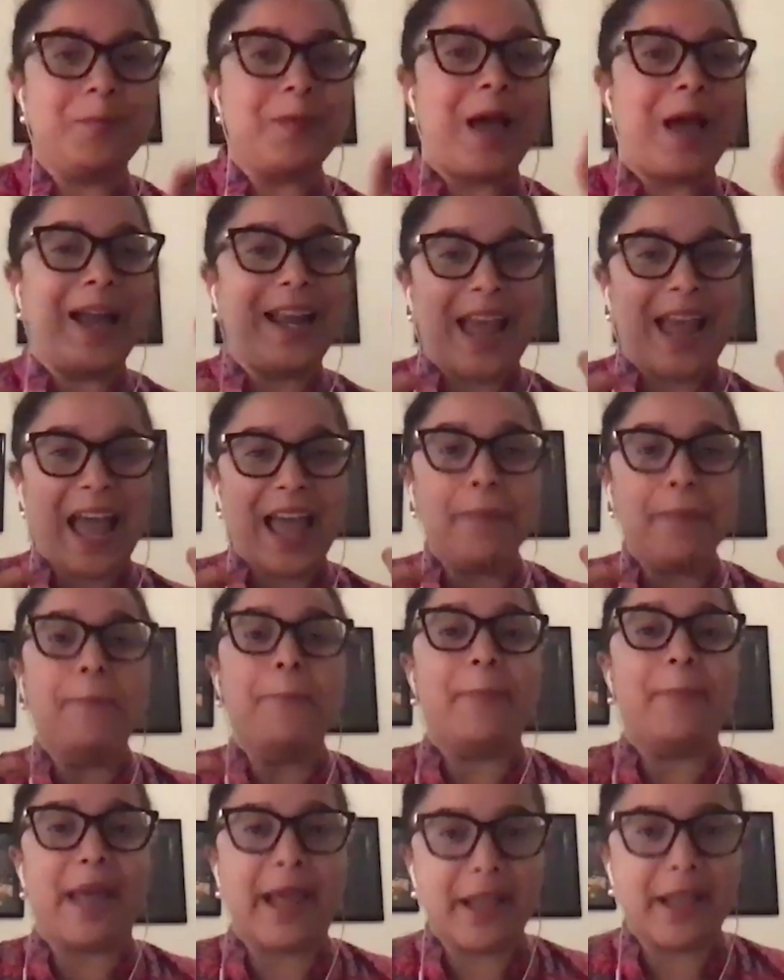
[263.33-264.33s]

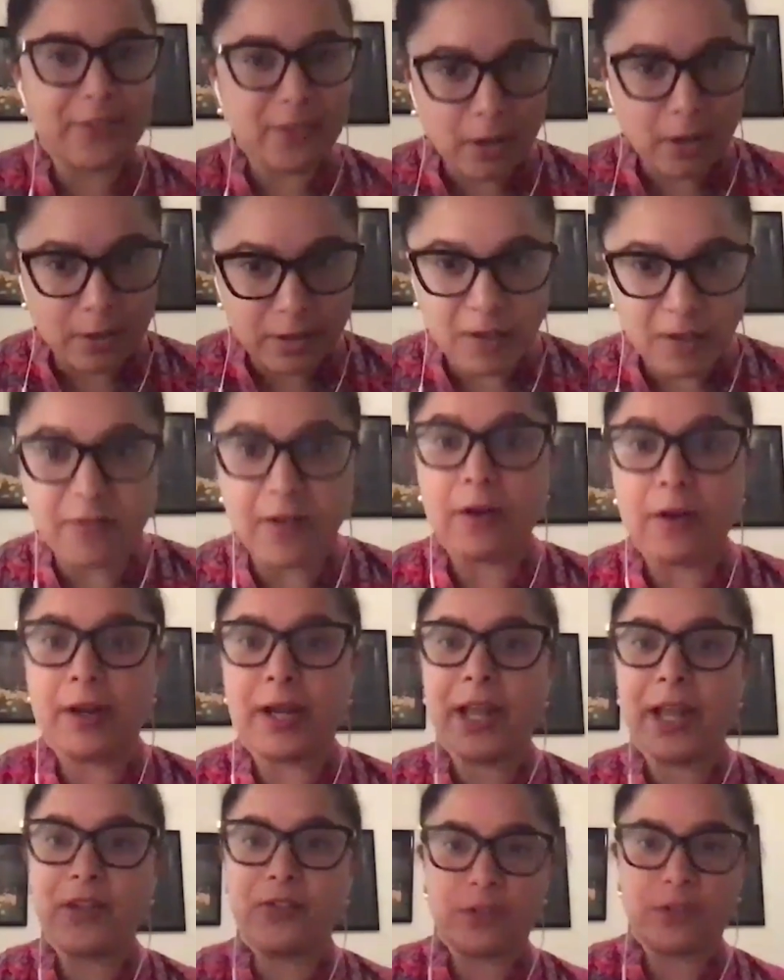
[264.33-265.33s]
again, based on the
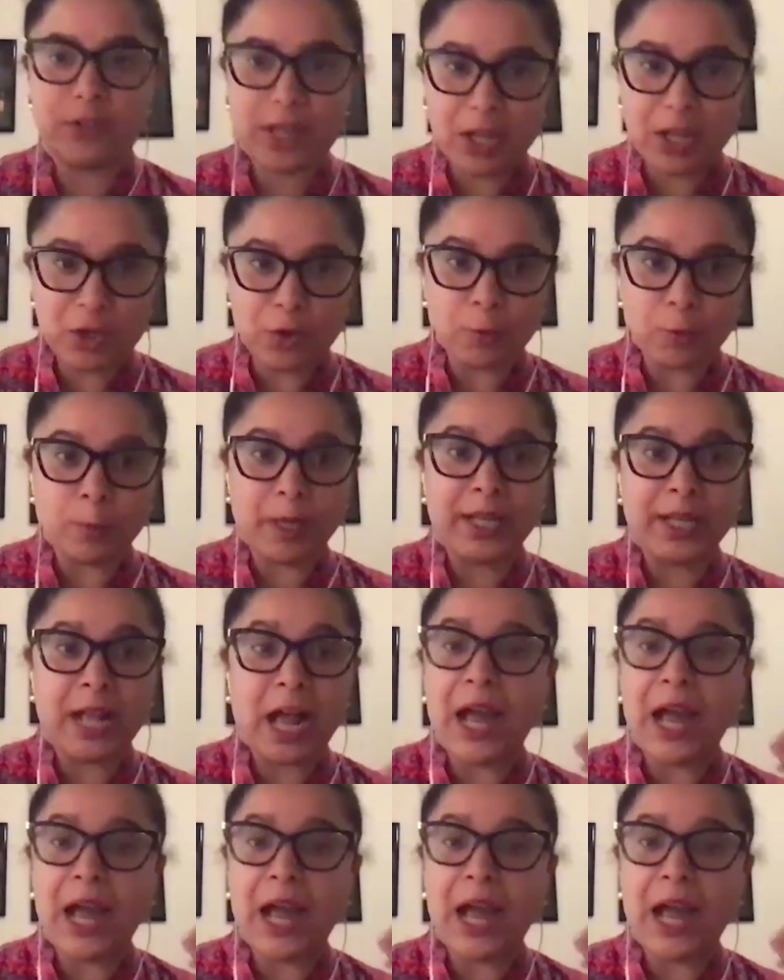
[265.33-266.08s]
variation that you read,